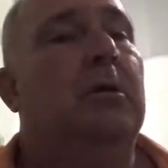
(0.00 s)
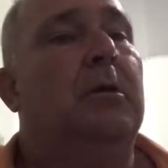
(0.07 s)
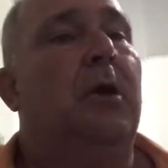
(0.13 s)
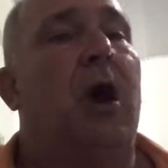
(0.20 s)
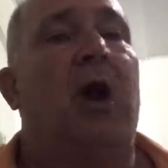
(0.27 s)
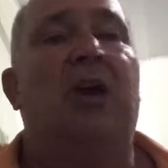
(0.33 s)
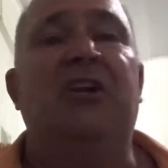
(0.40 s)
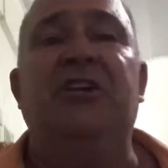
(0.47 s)

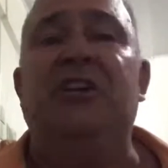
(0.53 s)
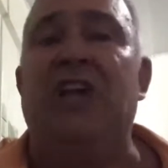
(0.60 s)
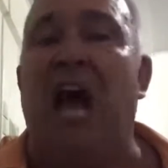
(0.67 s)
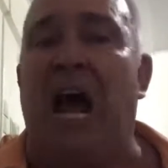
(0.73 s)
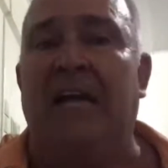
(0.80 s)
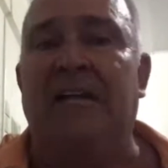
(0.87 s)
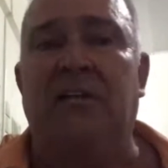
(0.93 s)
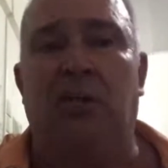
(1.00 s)
are
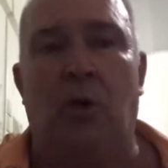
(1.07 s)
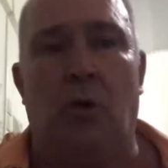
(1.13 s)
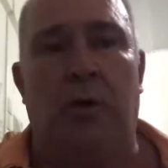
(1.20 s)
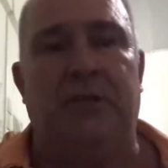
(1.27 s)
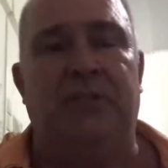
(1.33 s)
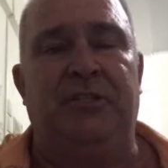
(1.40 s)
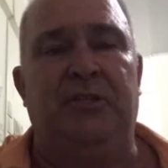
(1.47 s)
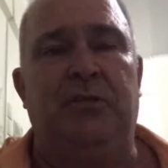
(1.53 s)
not
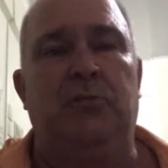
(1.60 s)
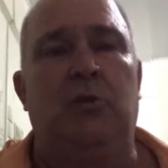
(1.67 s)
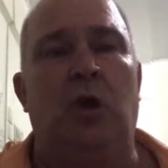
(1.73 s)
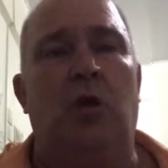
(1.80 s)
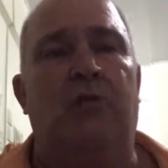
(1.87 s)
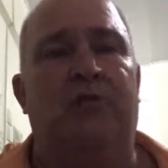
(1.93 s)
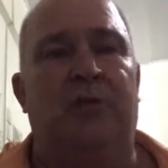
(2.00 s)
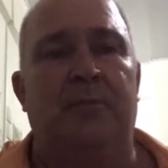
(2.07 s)
going to
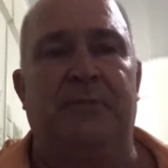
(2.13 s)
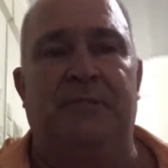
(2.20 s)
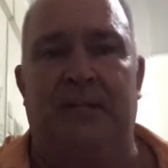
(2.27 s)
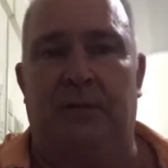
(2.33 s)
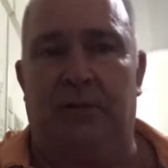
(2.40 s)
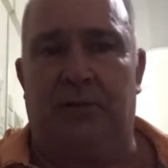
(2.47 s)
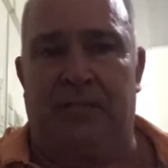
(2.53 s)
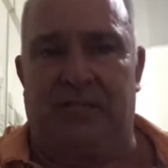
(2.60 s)
go from
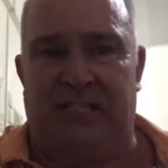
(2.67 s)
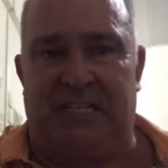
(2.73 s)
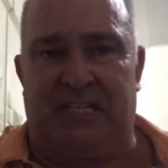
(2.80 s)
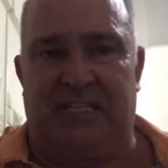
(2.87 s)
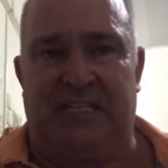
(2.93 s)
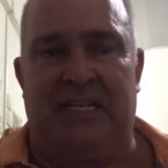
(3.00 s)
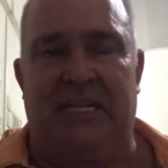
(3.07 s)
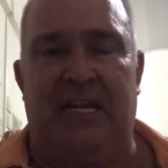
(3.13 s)
0 to 60.